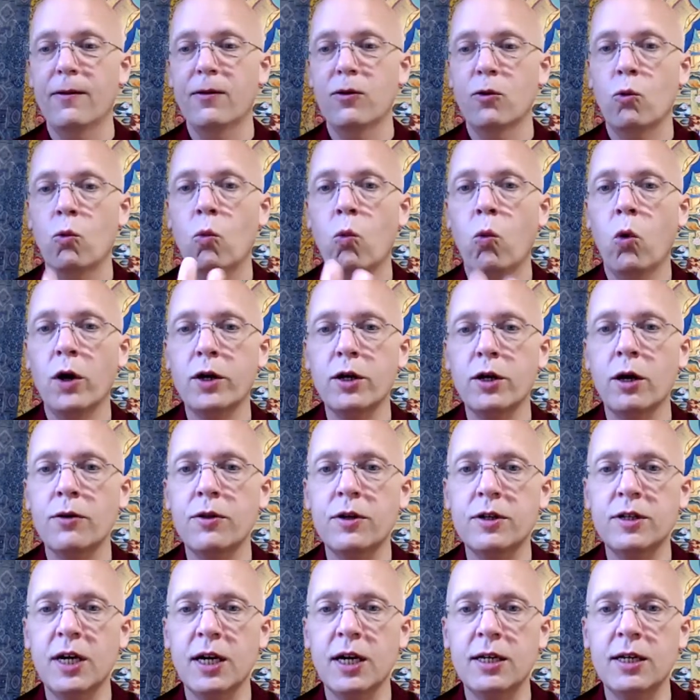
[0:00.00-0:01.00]
What are the
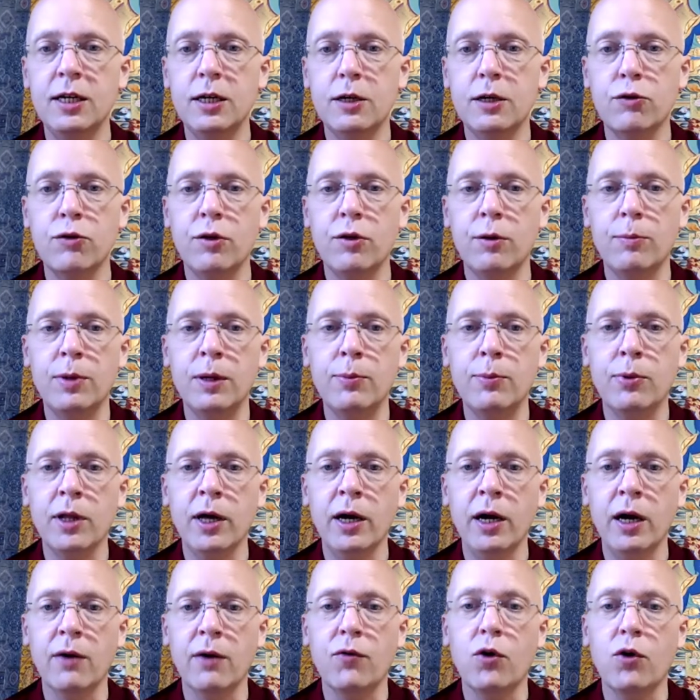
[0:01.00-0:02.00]
techniques that people
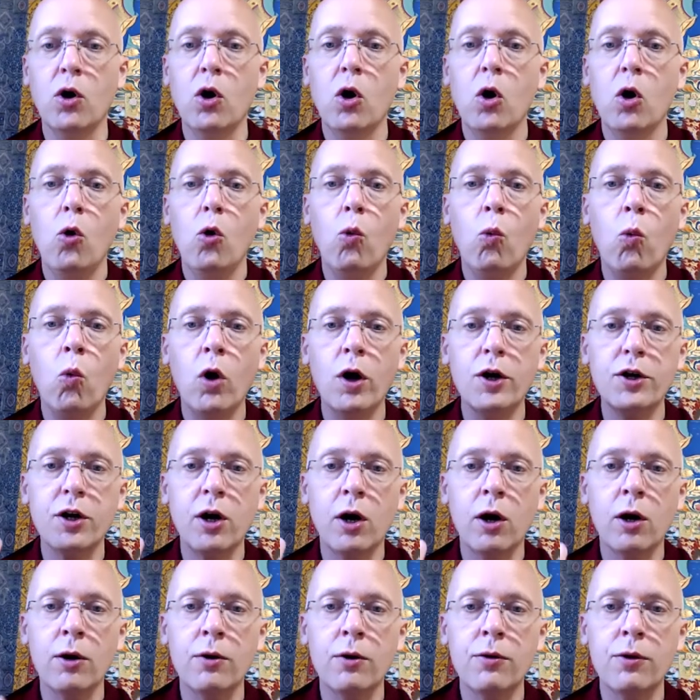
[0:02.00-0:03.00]
have? What
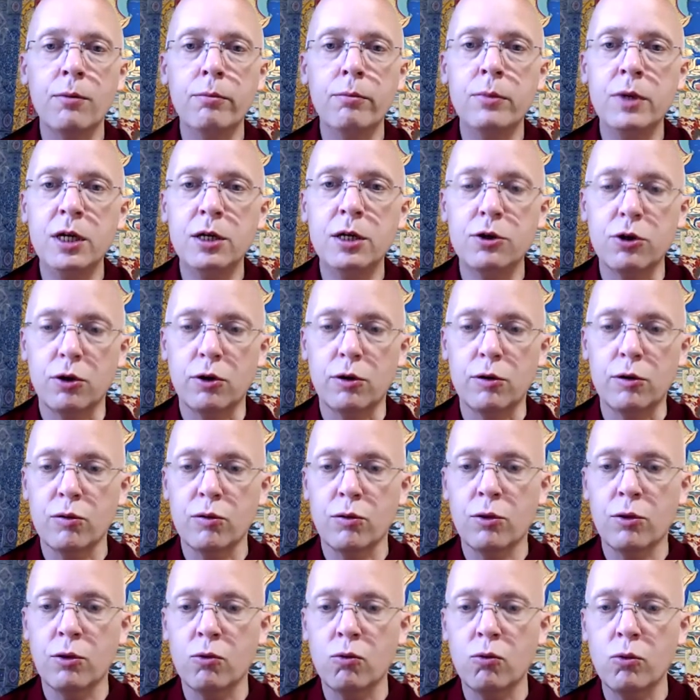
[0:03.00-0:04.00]
are the meters
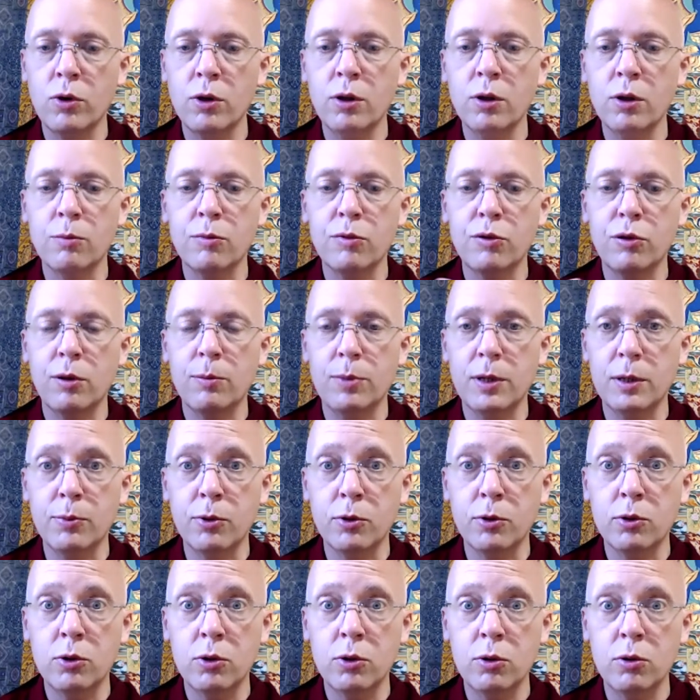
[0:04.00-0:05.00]
or the rhythms that
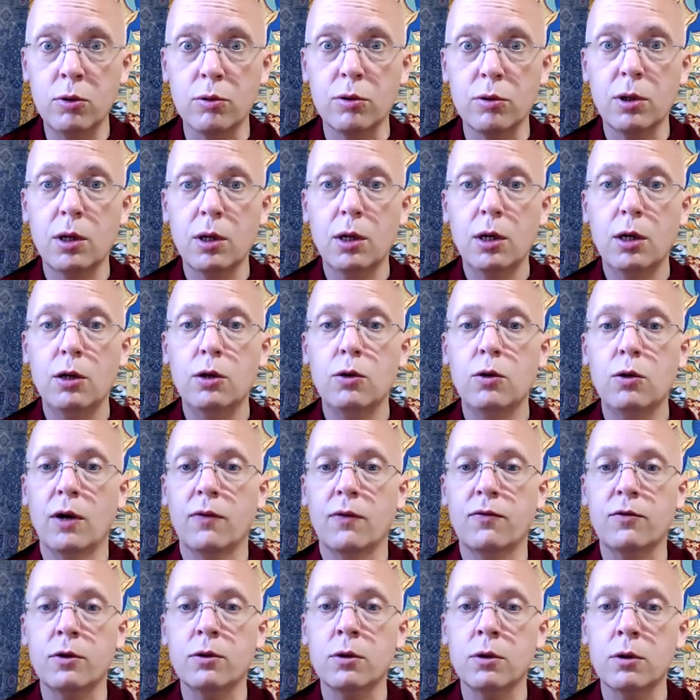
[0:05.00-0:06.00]
people use? You have
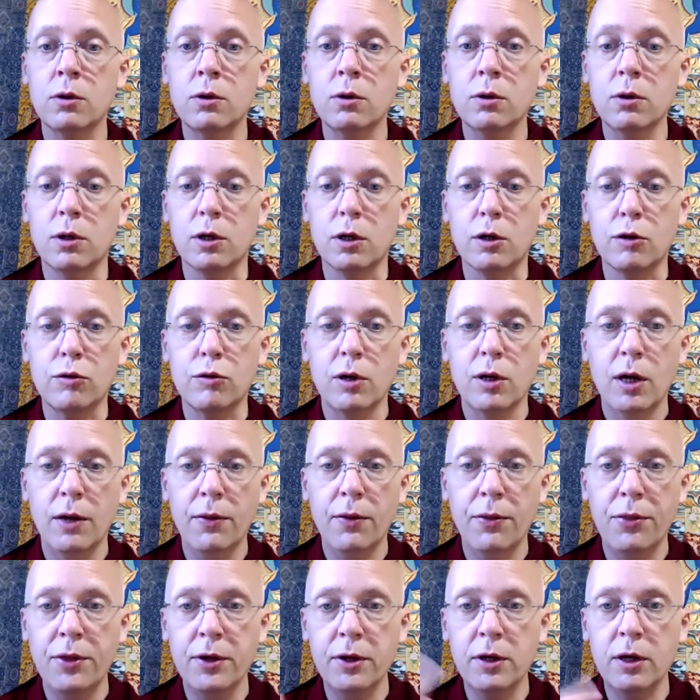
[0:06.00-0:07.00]
to learn these
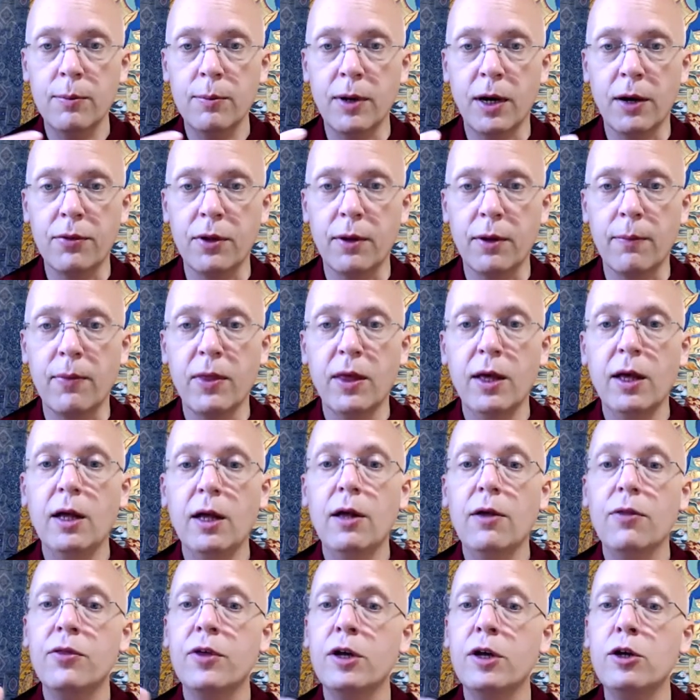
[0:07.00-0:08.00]
and think about them.
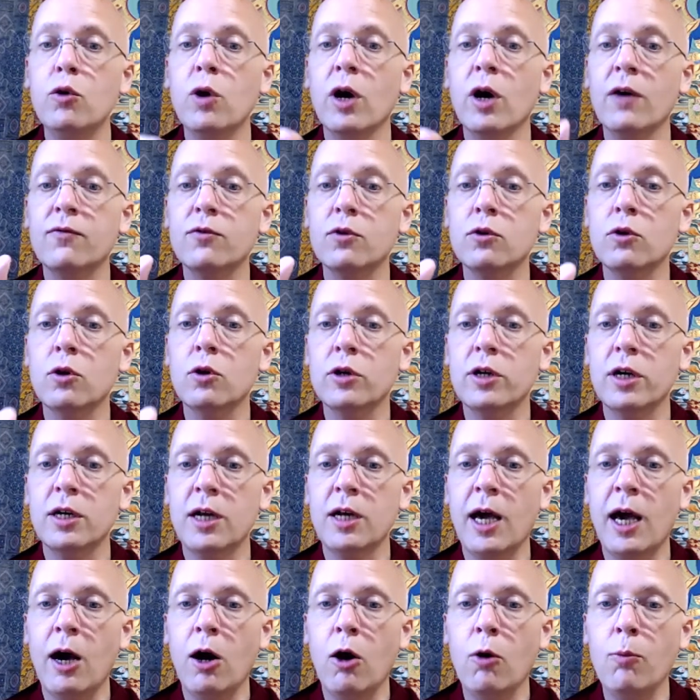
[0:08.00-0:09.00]
Then you have to look at
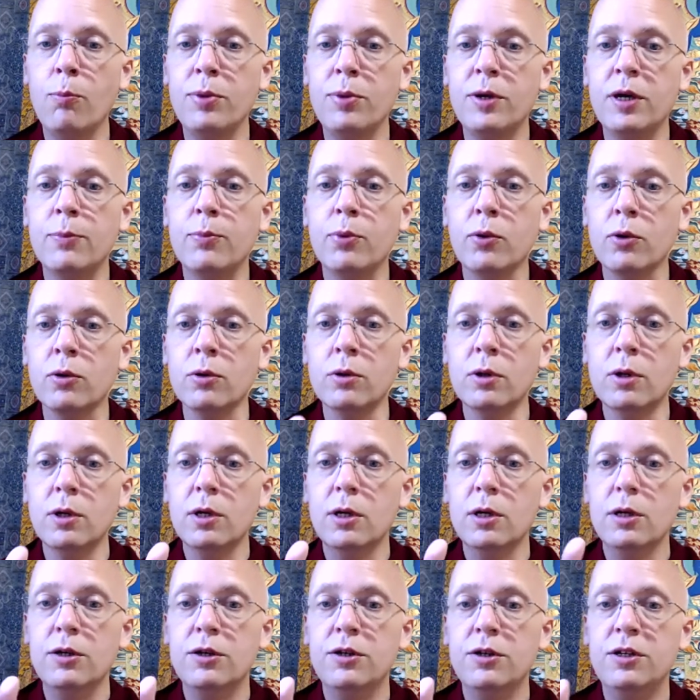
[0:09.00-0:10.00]
how people
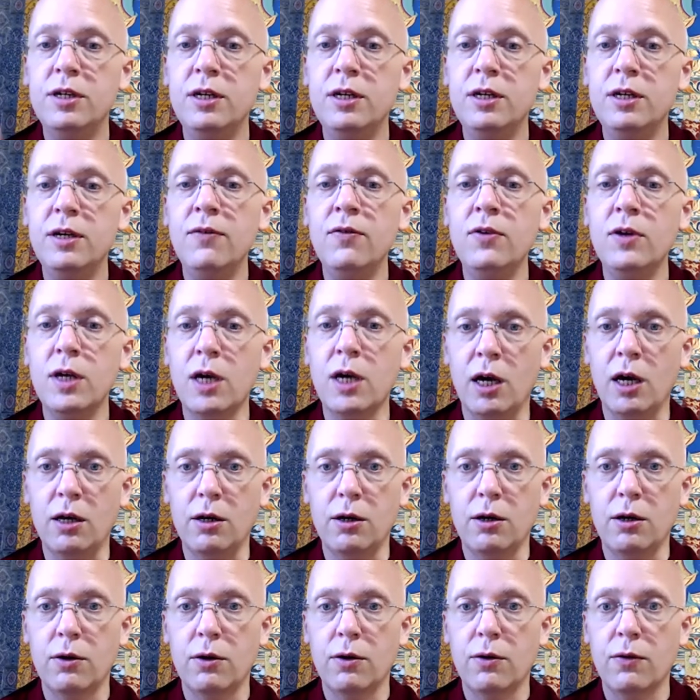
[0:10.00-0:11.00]

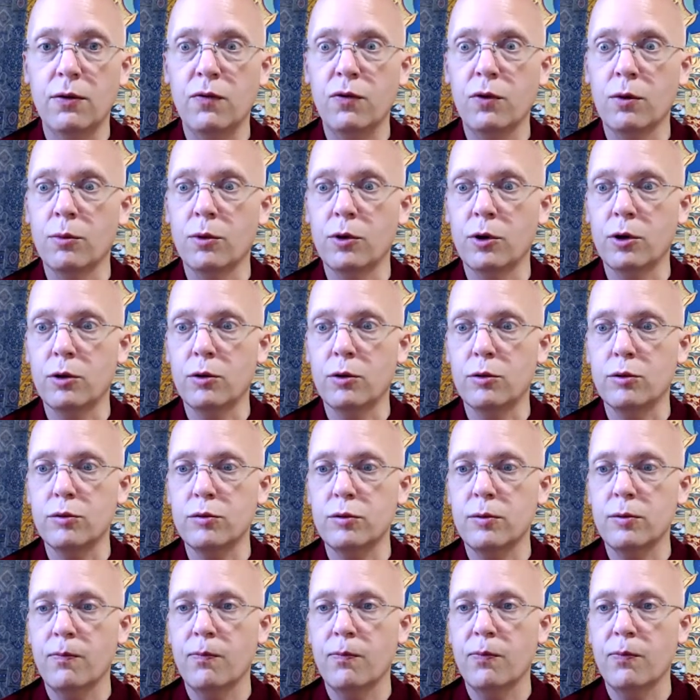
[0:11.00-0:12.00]
deviate from those.
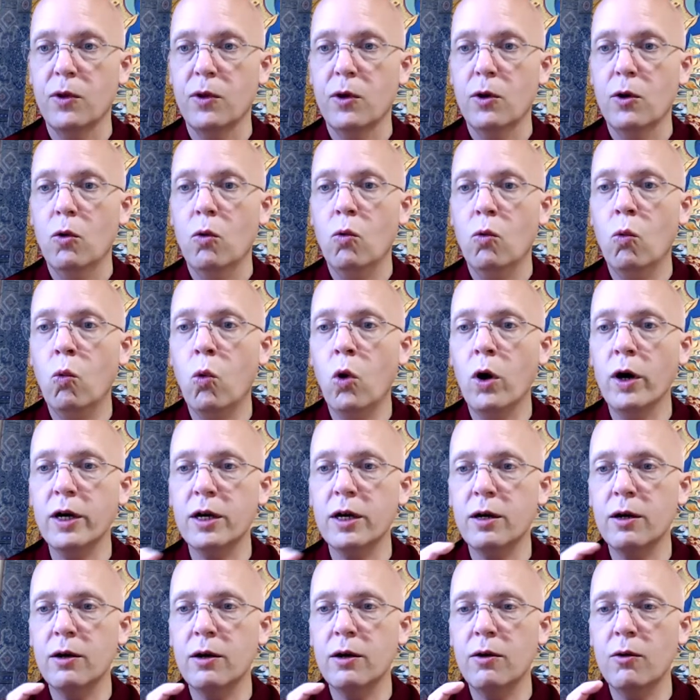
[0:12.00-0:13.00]
What
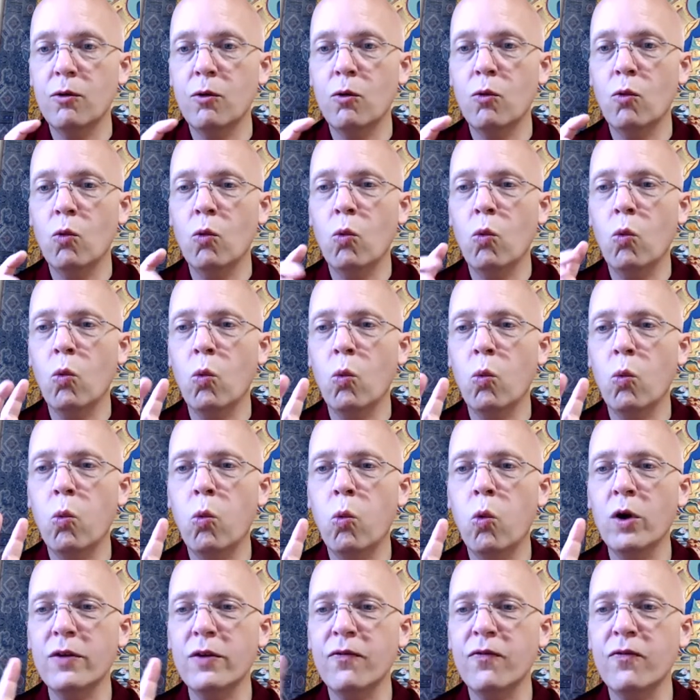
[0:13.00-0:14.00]

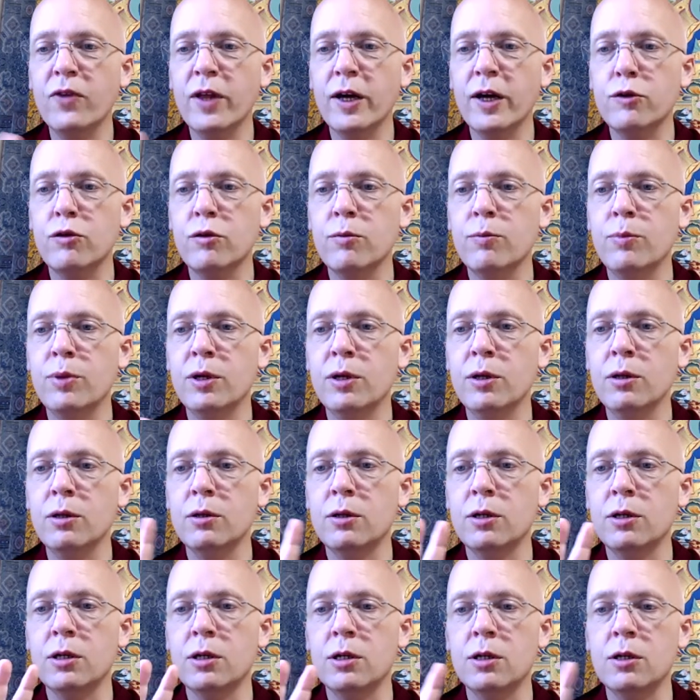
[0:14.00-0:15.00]
what
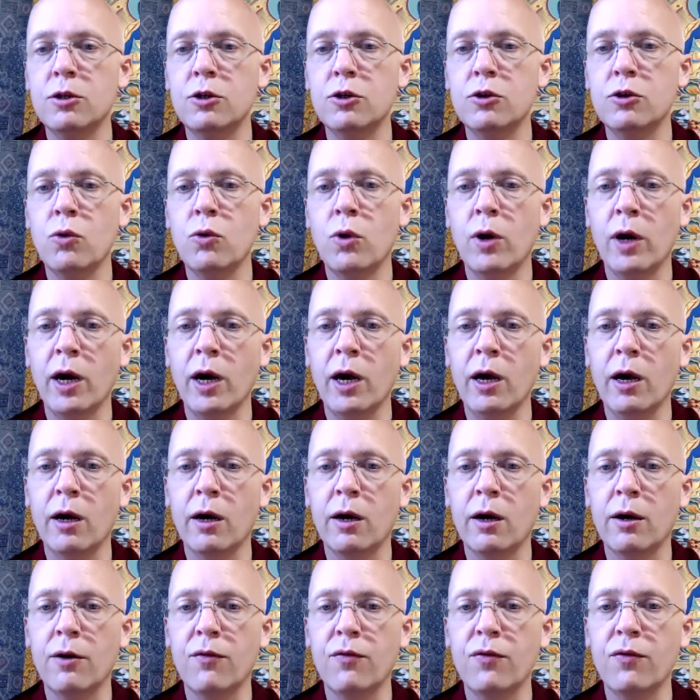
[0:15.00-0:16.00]
flexibility do you
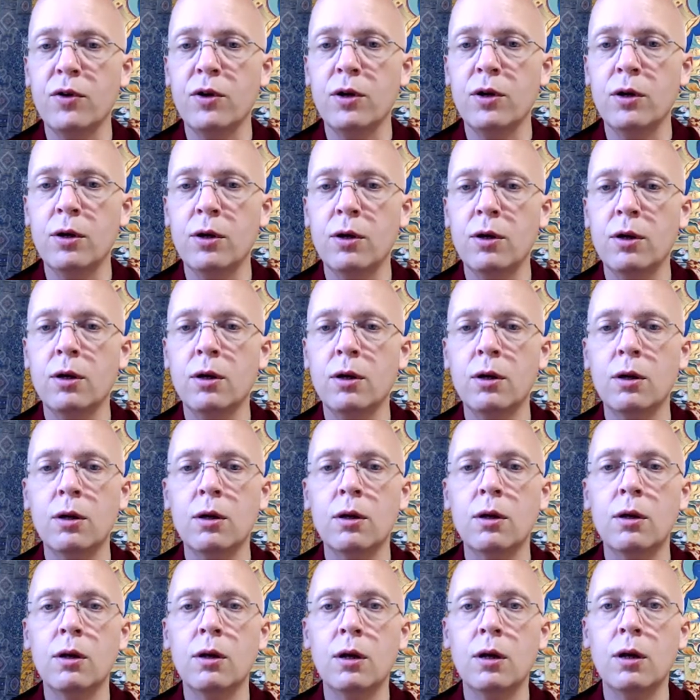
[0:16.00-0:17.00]
have
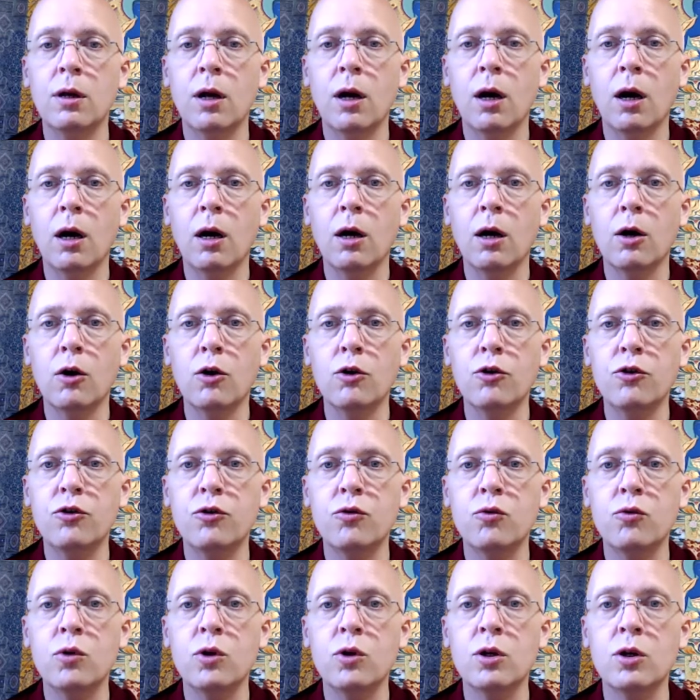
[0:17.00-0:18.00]
in uh,
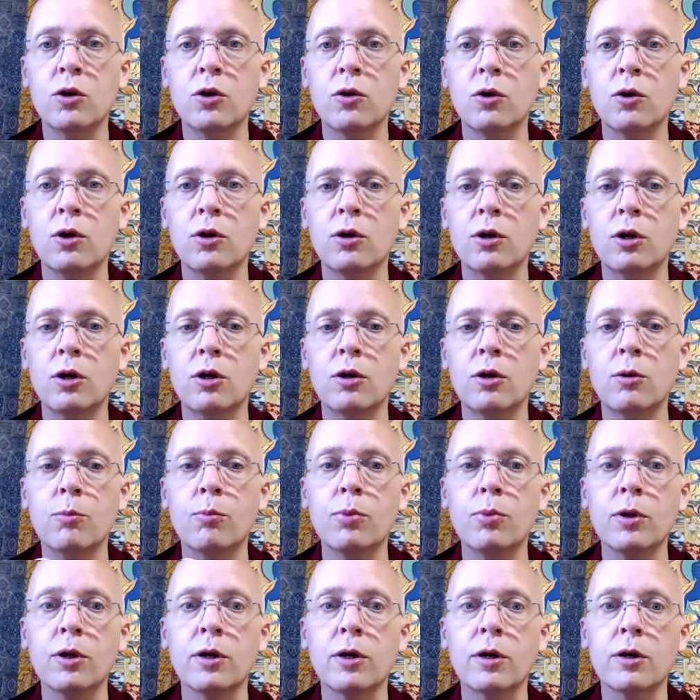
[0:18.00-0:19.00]
doing in, in
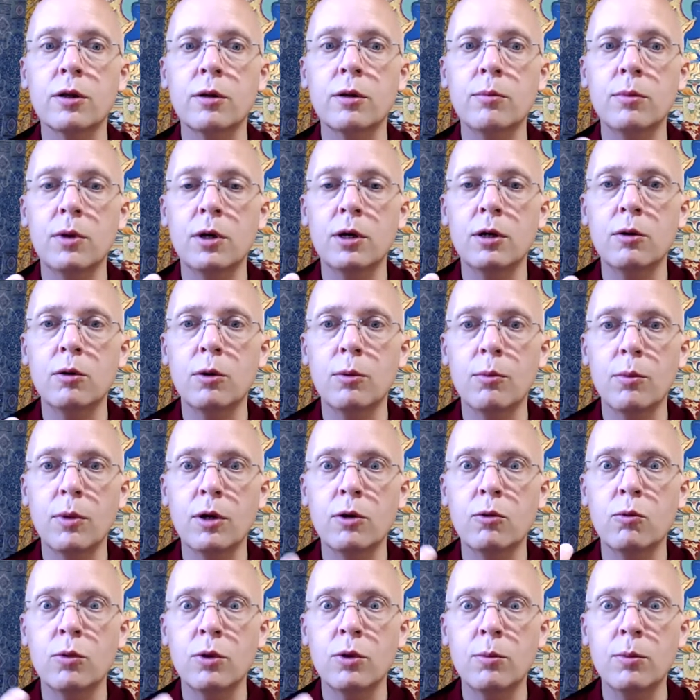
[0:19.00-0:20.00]
playing them in,
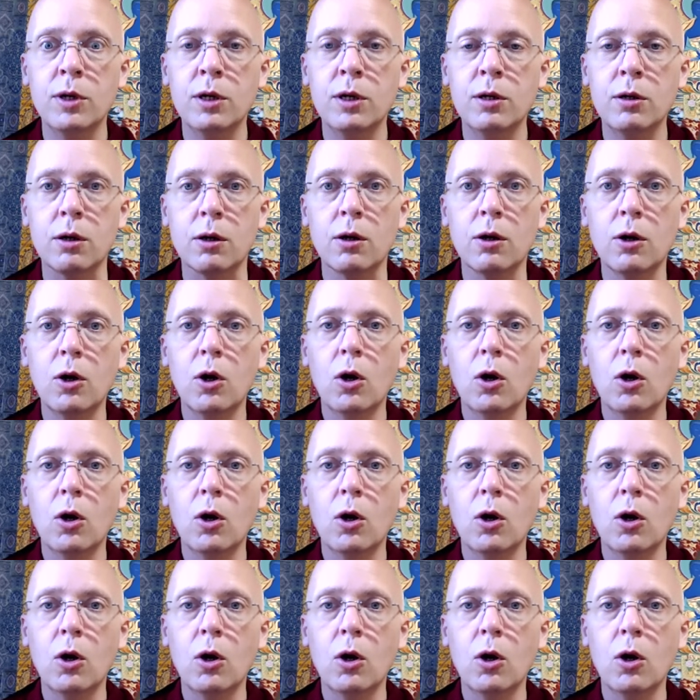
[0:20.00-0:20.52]
in, in the meter?